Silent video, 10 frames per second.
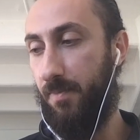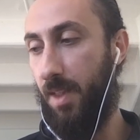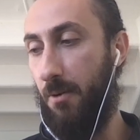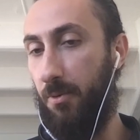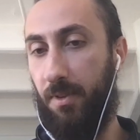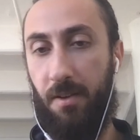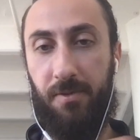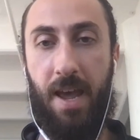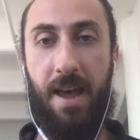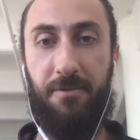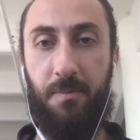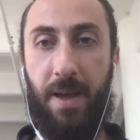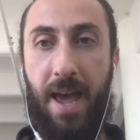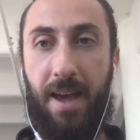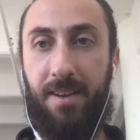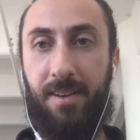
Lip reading: I would love to have you back